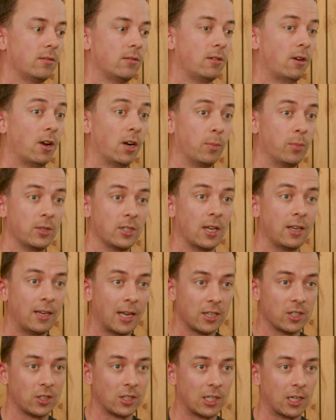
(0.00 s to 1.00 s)
100%
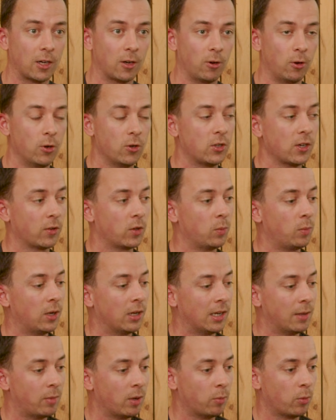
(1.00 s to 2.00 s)
necessary. You just have to be
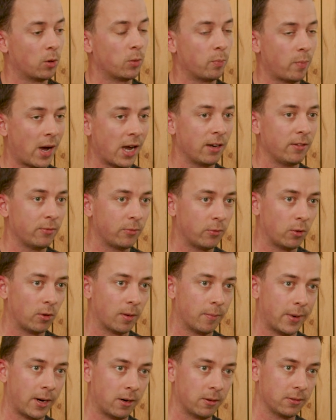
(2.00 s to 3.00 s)
a little bit more mindful
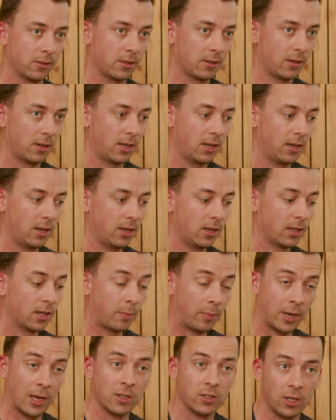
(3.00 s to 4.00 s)
about the
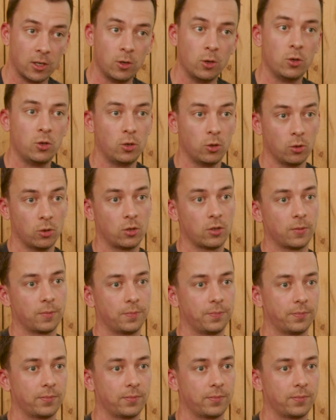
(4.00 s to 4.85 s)
plants that you choose.